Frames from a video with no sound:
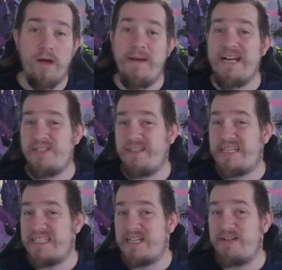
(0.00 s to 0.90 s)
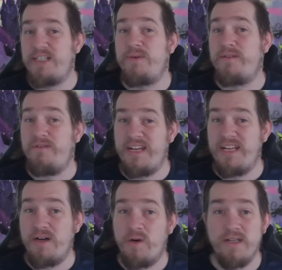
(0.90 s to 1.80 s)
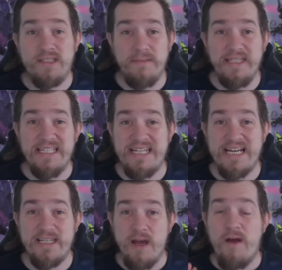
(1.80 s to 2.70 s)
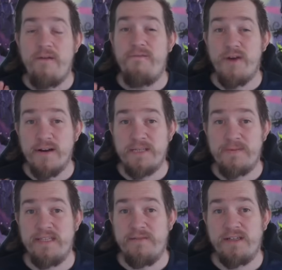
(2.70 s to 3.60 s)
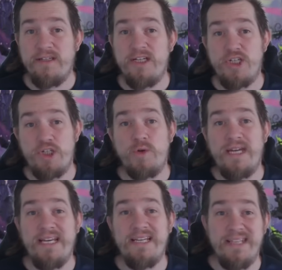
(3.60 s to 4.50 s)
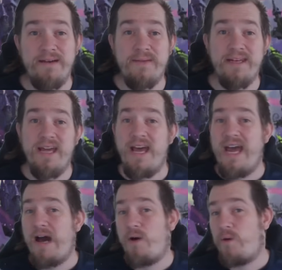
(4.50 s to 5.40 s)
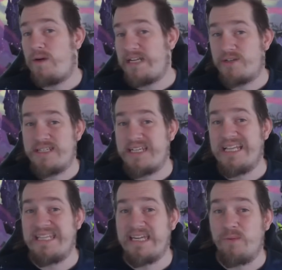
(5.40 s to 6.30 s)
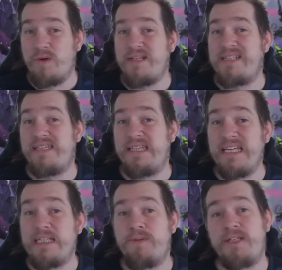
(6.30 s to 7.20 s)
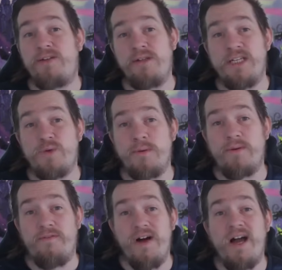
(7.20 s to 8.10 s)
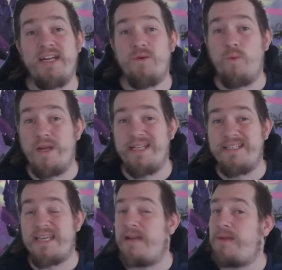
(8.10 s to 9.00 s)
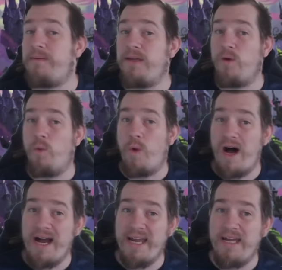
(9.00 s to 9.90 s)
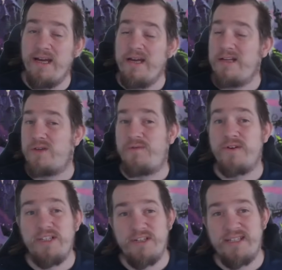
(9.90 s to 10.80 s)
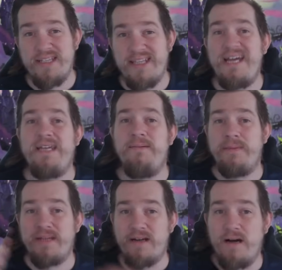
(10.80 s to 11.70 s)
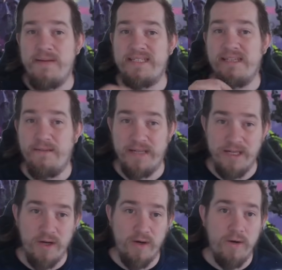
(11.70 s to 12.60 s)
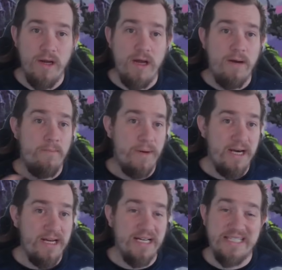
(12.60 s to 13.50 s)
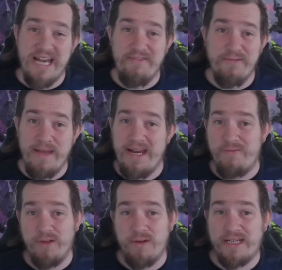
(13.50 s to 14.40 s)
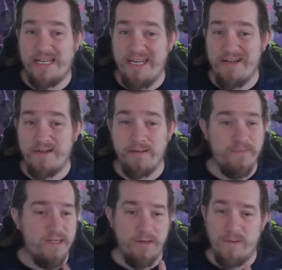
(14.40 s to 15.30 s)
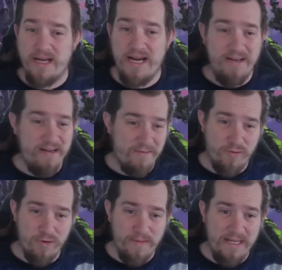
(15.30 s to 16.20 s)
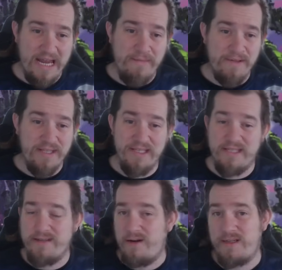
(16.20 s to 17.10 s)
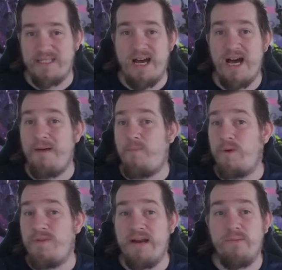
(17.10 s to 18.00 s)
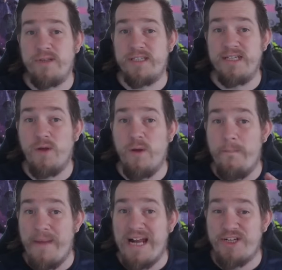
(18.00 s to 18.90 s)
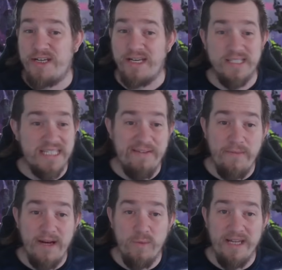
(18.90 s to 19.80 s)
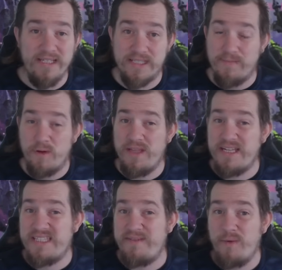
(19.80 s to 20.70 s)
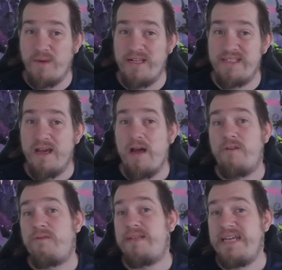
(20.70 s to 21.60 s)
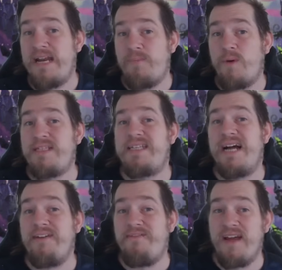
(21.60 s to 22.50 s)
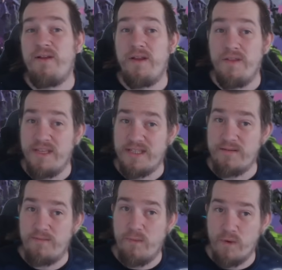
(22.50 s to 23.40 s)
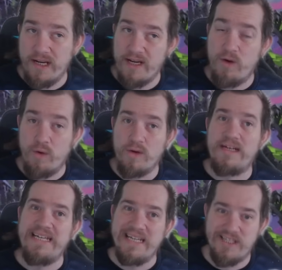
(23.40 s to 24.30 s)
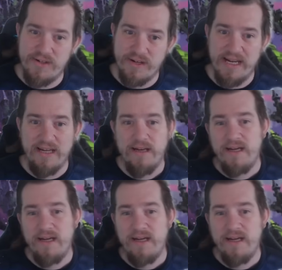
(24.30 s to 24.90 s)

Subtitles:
I'm actually considering doing a video on some of these decks very specifically to showcase them and how interesting I think it was that these particular lists were able to find wins and maybe why. So if you're interested in that, hit me up in the comments and let me know. But aside from that, if we look at here, we got Ruby Amethyst on top with Emerald Steel matching. Same amount of wins. They both had 7 wins from the data points that I found this morning or yesterday.